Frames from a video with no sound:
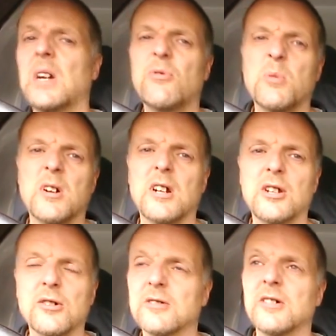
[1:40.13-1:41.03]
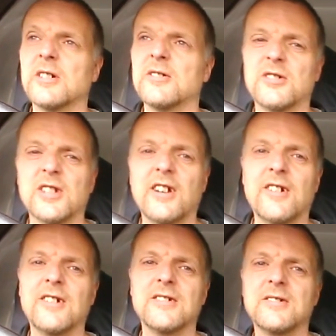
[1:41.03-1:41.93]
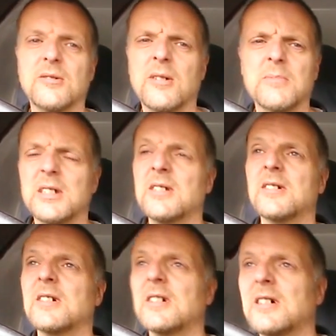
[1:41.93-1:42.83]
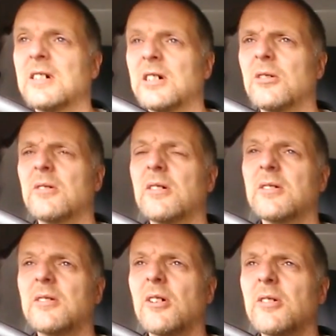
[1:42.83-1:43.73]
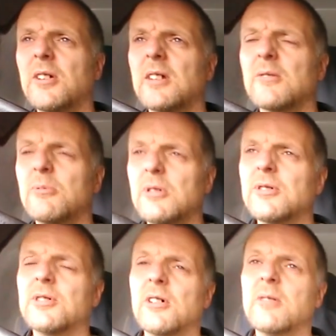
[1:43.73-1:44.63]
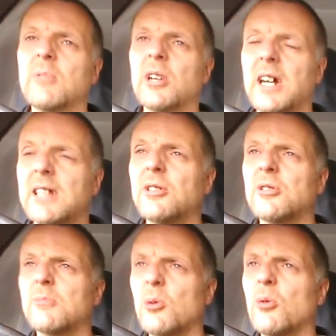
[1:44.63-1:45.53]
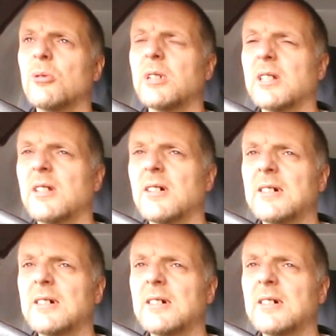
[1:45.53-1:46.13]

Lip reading: Everywhere I looked I could see her, do you know what I mean? I think the worst time I had this morning